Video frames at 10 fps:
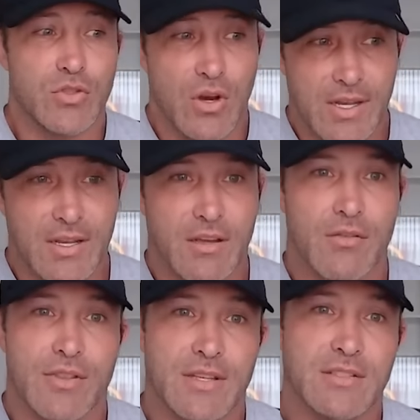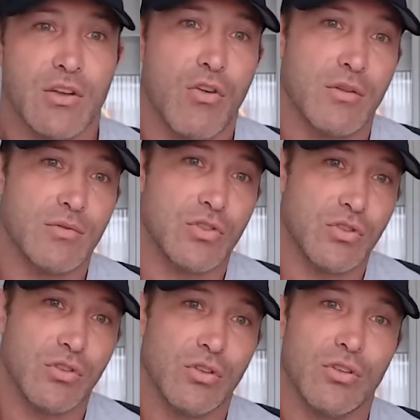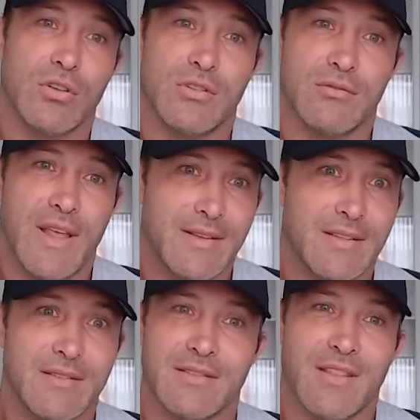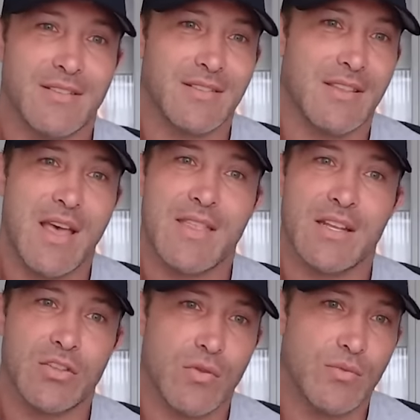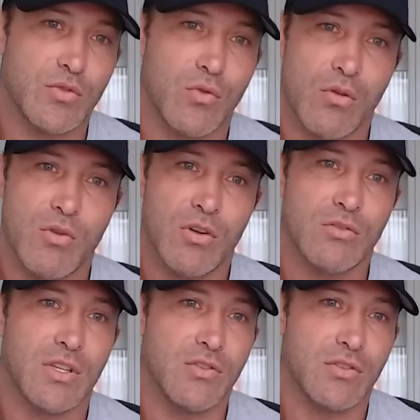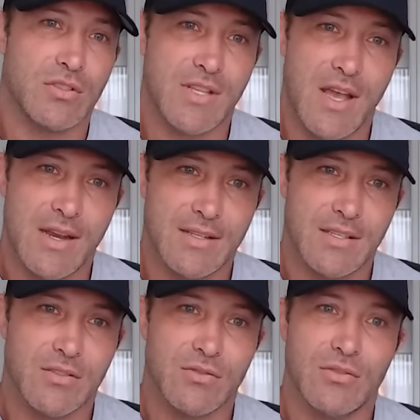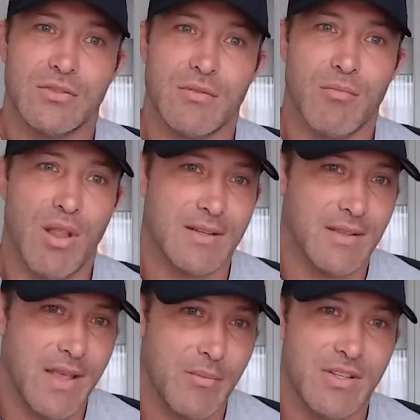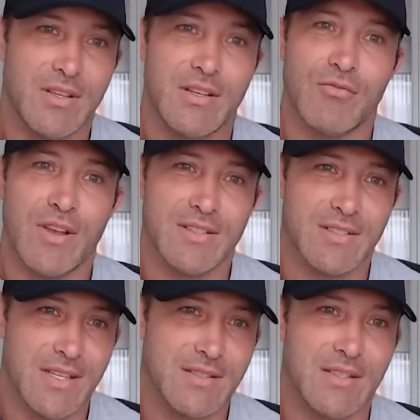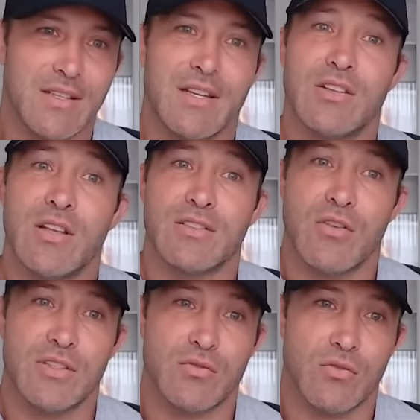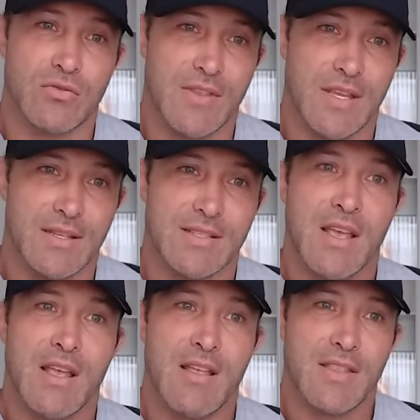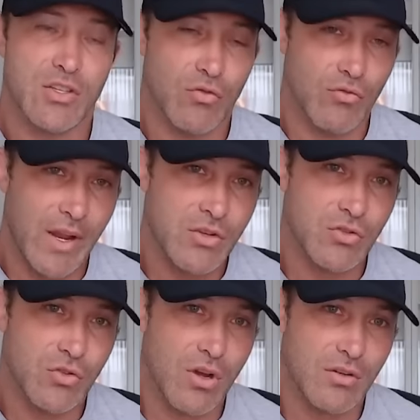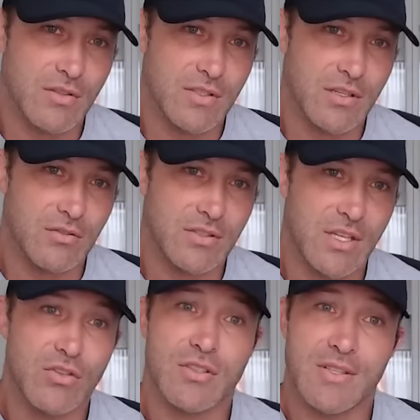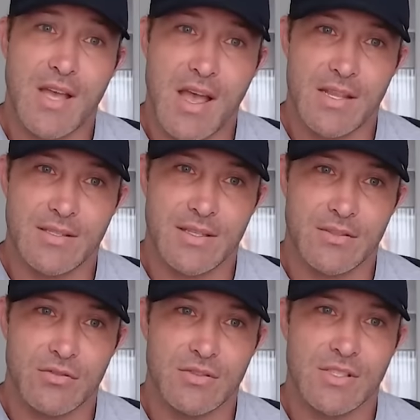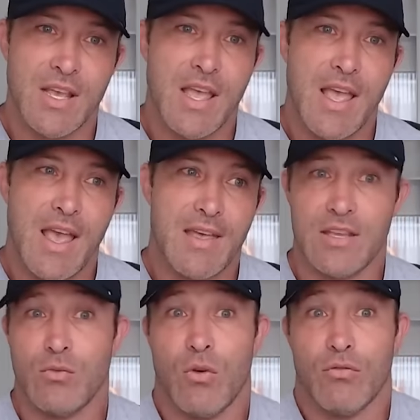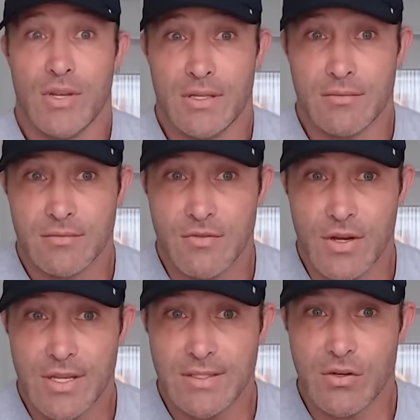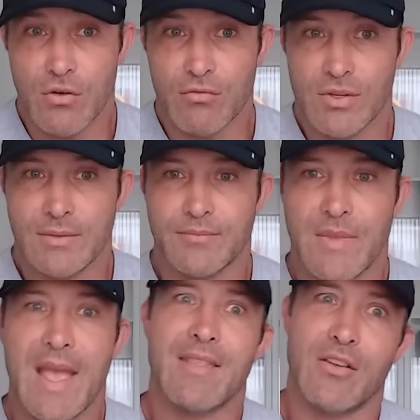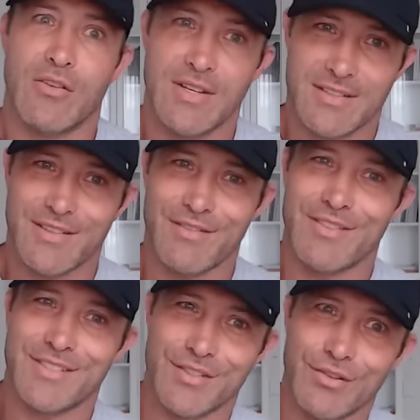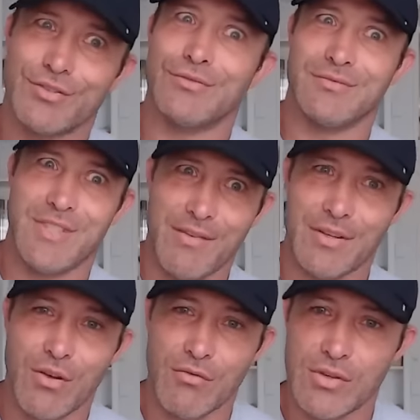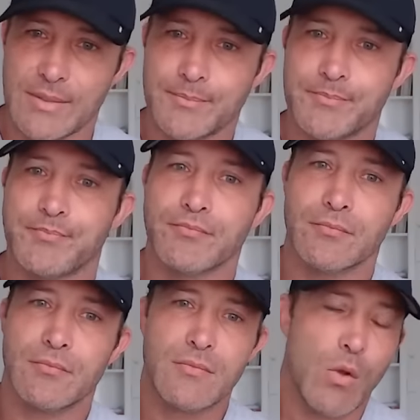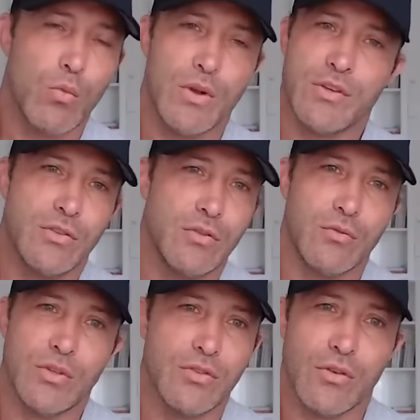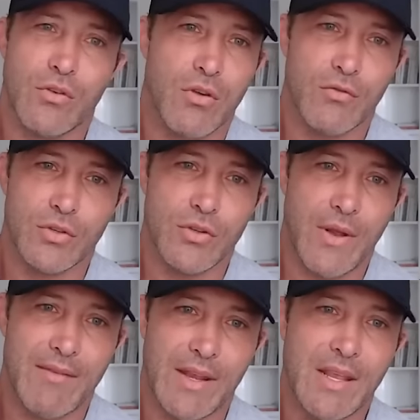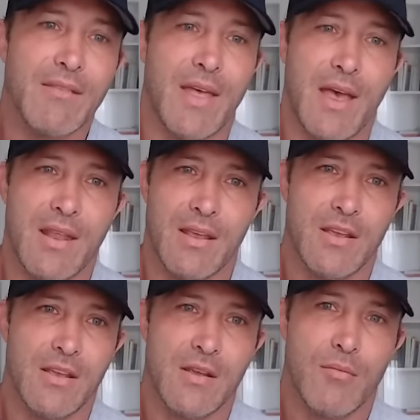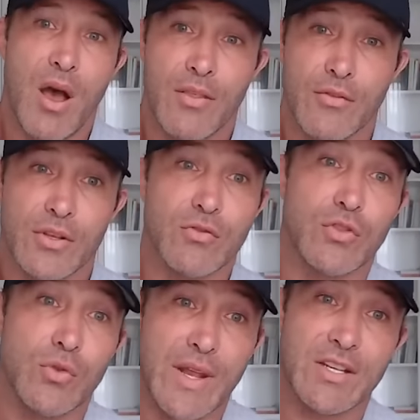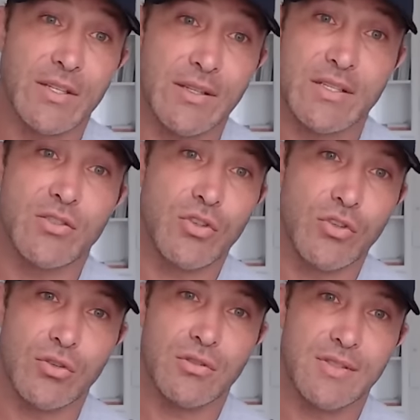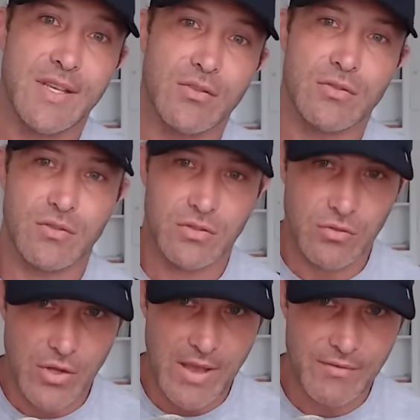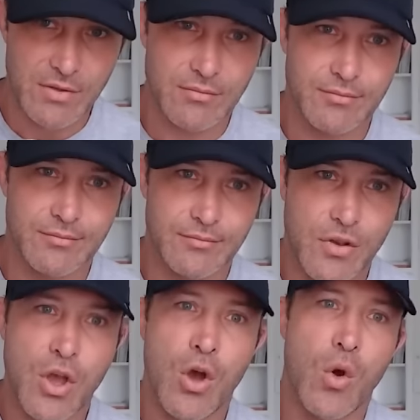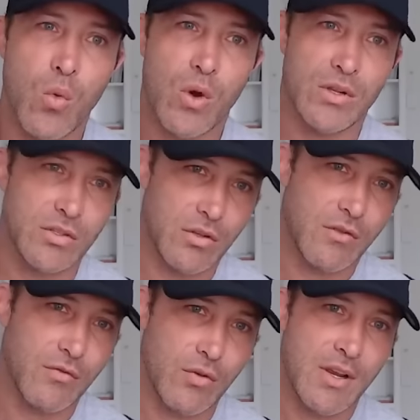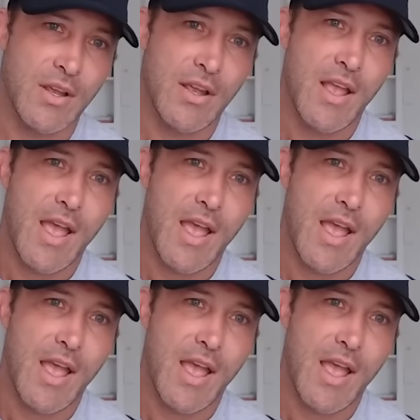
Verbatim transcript: You start eating other things like carbs and sugar and lectins and things like that, that disrupts your hormones and your satiety signals and blocks leptin and raises insulin and does all these sorts of things that derange your hunger signals and your satiety signals. And then you overeat. It's very easy to overeat, and they're addictive. And so you definitely overeat. When you're doing carnivore, you don't have any of that bothering you. So you can actually listen to your signals. So you have to know what to look for.